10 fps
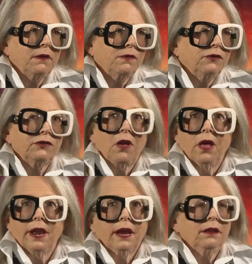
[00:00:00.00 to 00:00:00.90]
of the
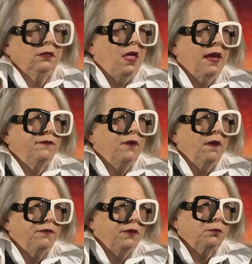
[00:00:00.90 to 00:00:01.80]
sonic life
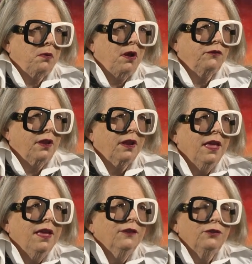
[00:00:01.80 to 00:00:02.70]
of this project.
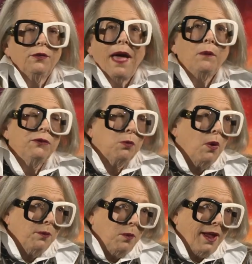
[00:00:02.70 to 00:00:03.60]
So that was
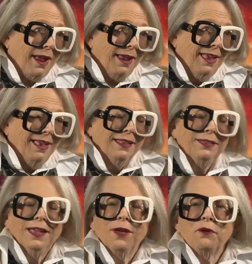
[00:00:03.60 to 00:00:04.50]
one way.
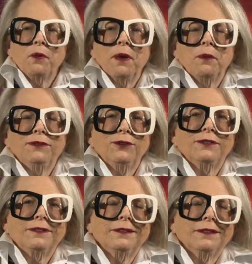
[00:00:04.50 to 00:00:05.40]
The other way, which
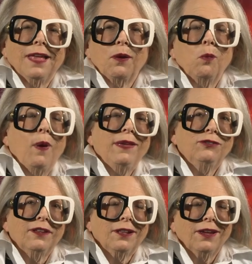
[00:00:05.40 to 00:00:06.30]
is like way
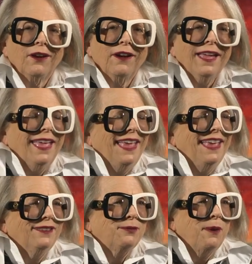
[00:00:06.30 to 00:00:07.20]
sillier,
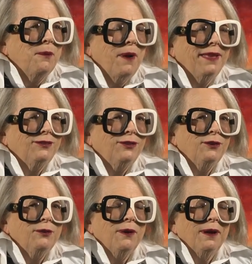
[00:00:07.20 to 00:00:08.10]
is we went
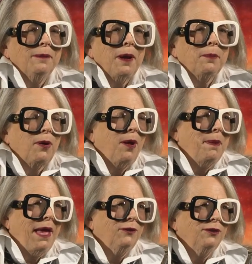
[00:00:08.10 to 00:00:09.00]
to a prop
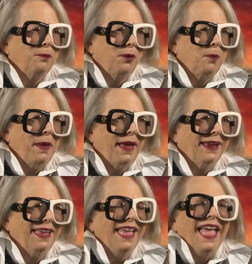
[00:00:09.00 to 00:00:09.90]
house in
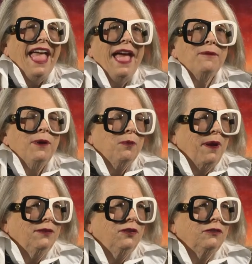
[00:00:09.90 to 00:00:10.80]
Burbank and we
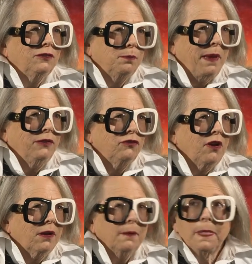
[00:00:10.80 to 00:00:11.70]
rented space
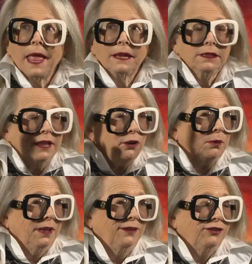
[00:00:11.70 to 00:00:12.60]
junk, like
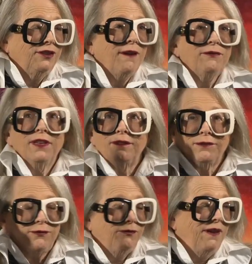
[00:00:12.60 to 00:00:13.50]
literally stuff that
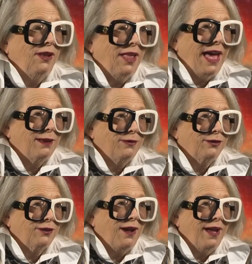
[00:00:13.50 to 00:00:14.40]
fell out of the
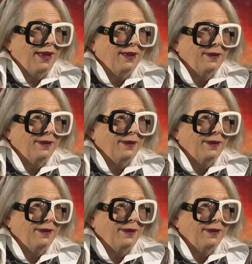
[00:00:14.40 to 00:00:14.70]
sky.